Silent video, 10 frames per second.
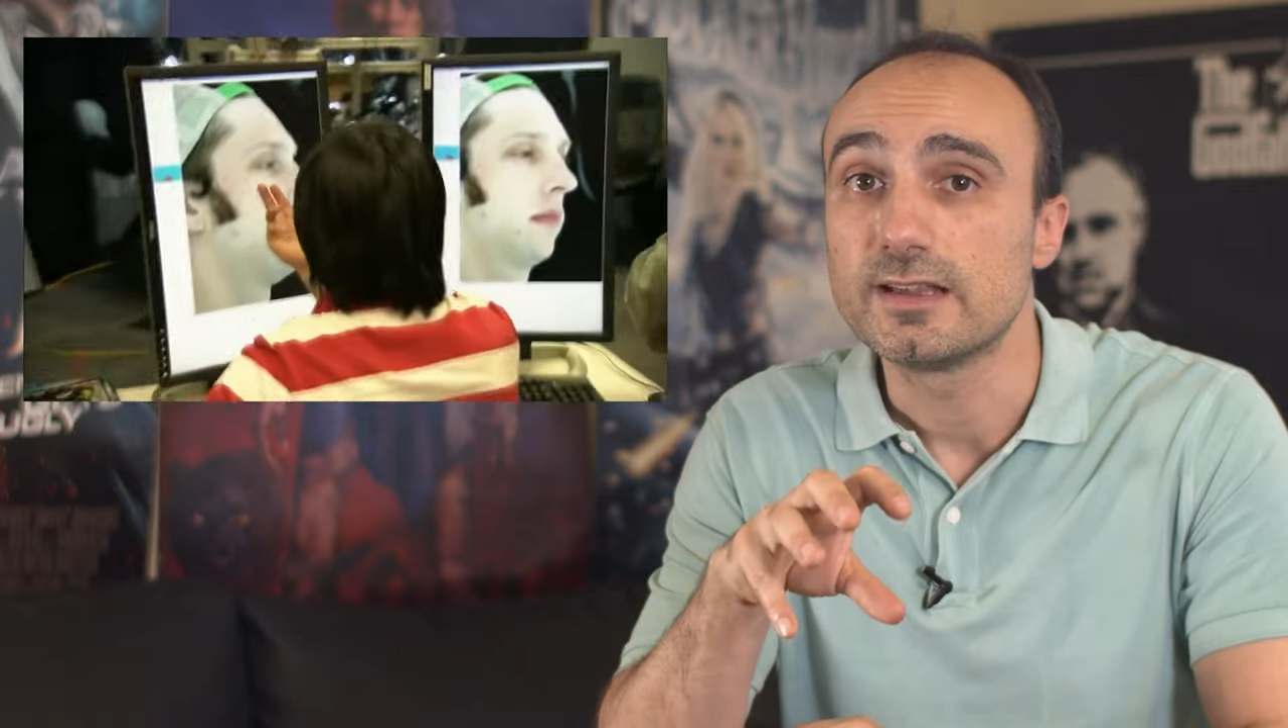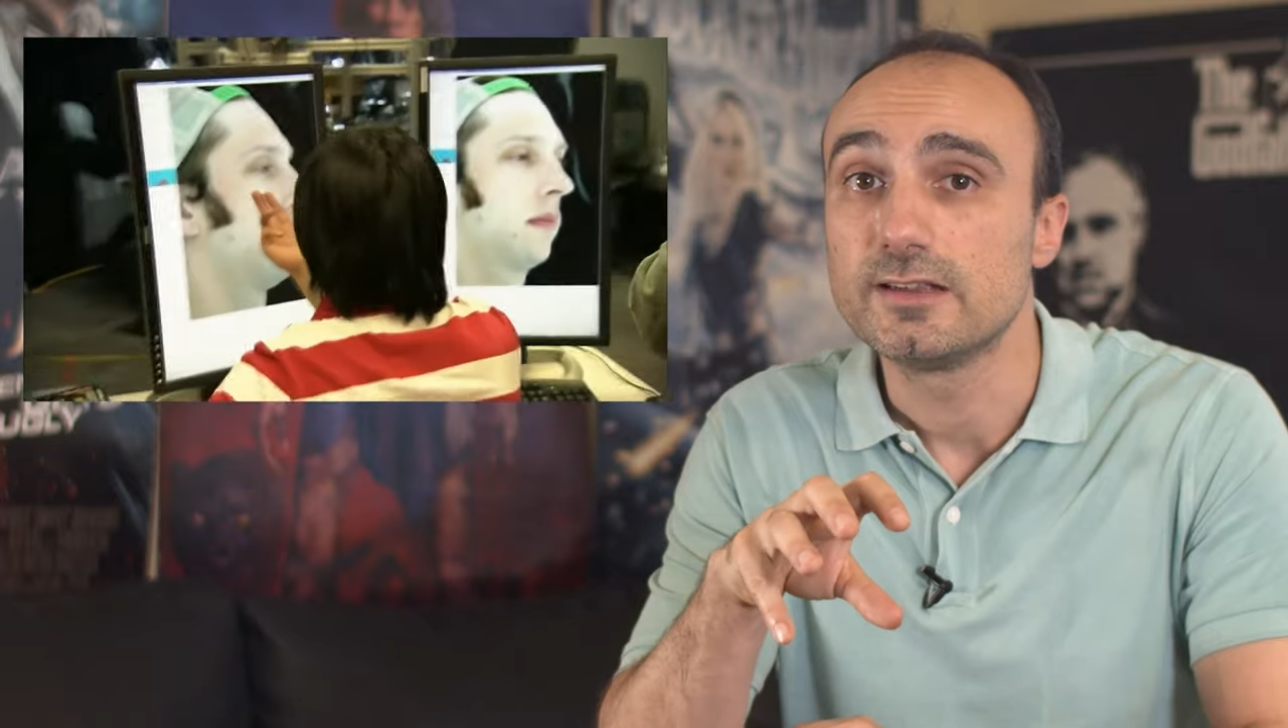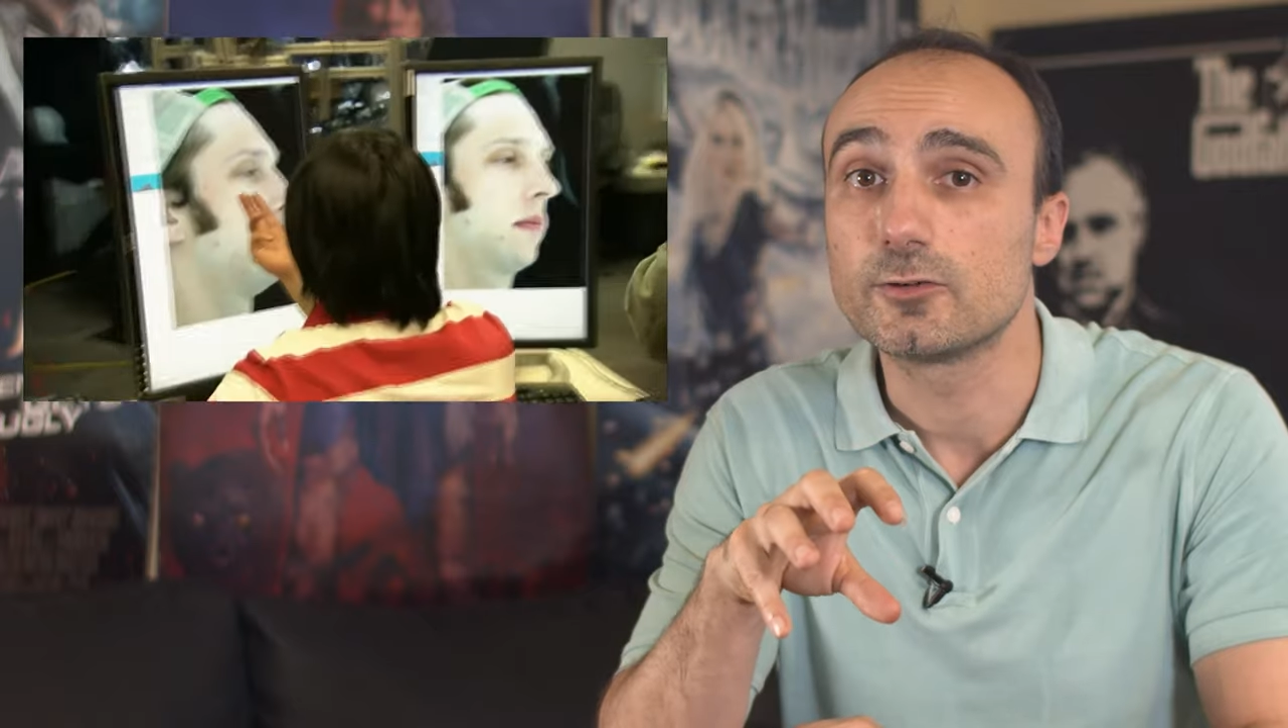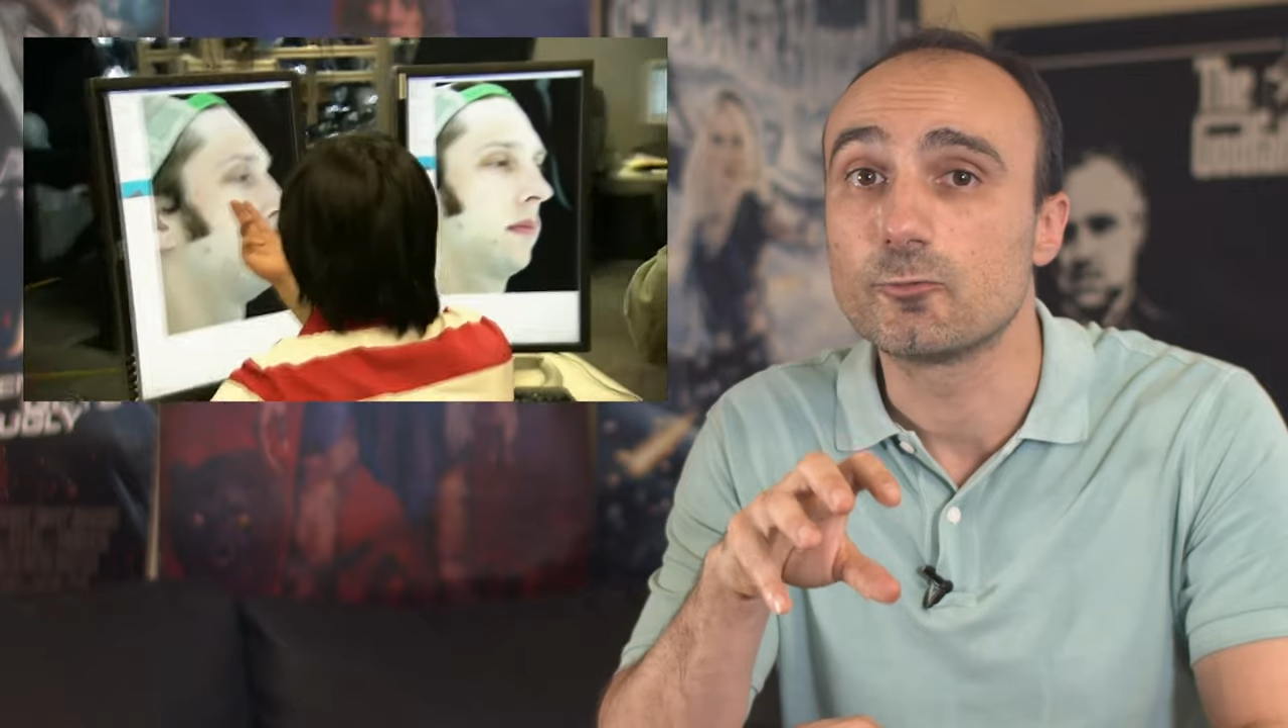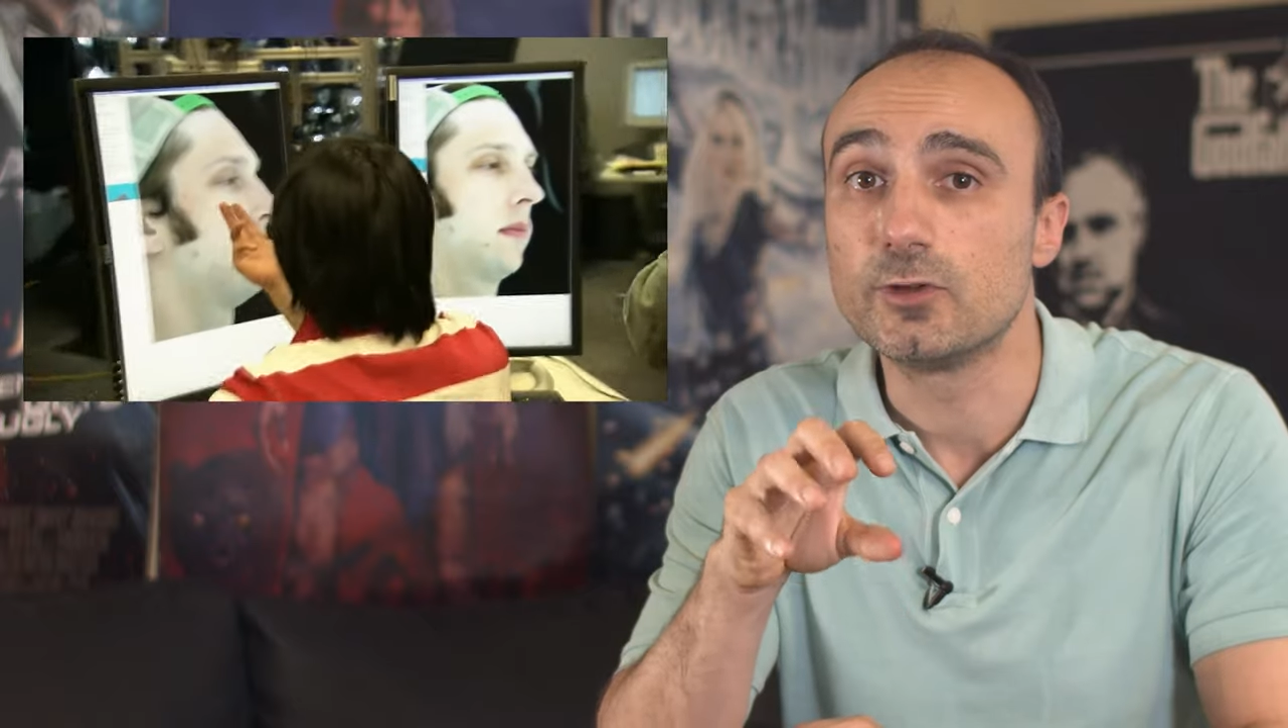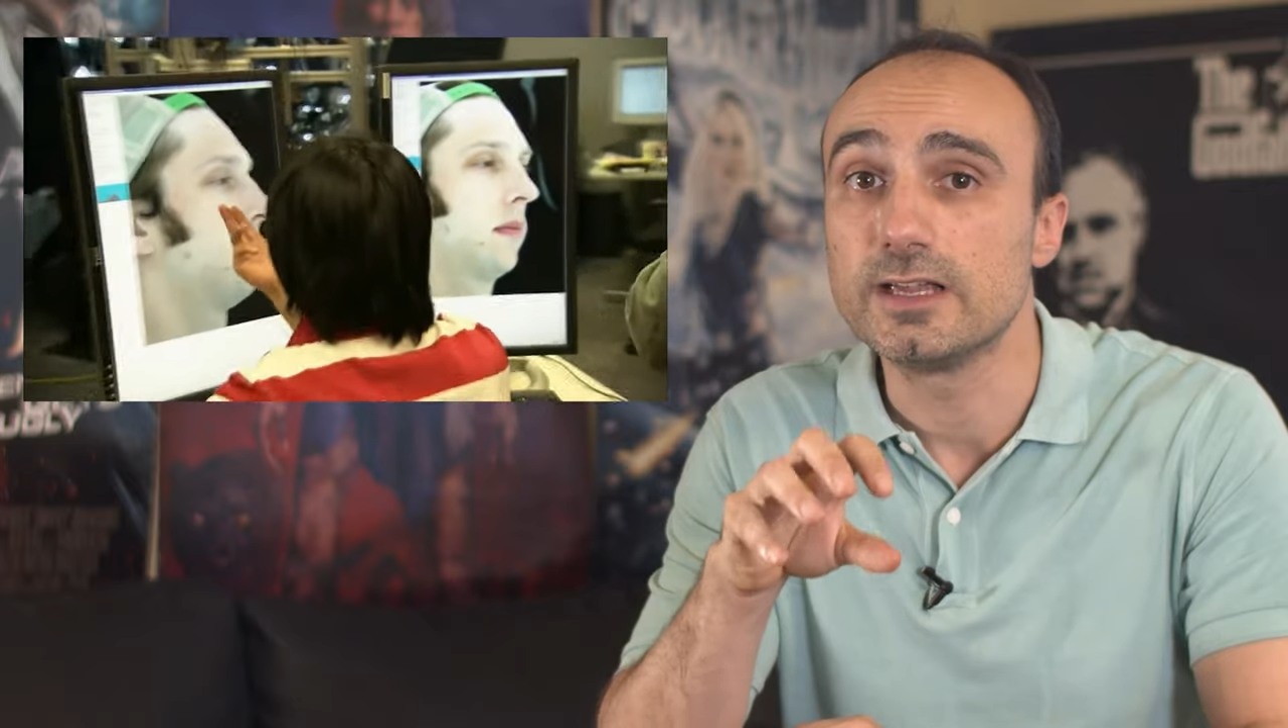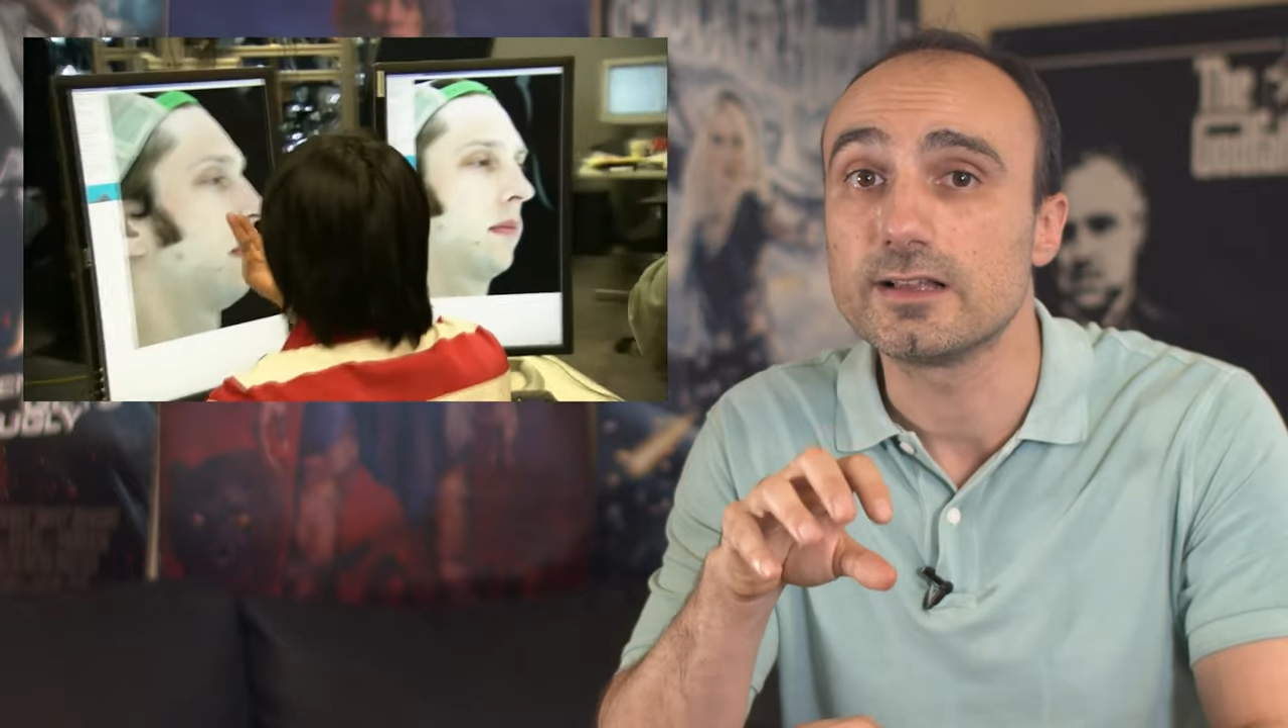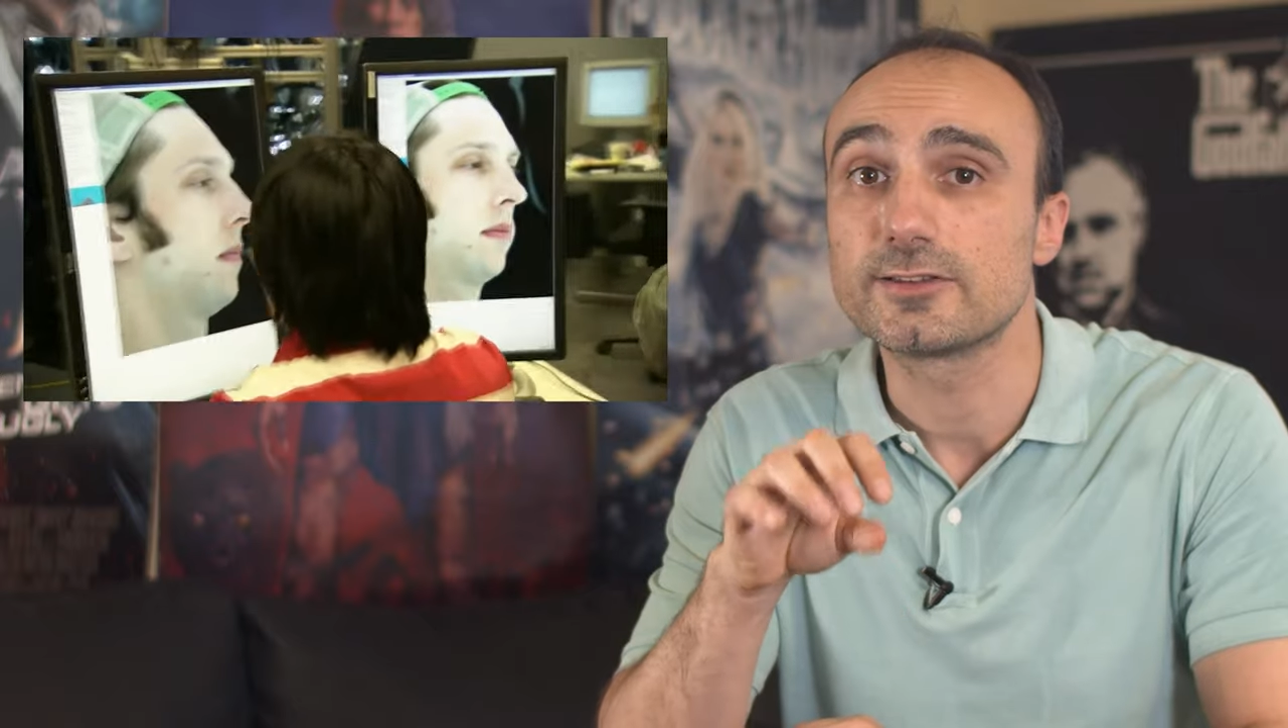is a real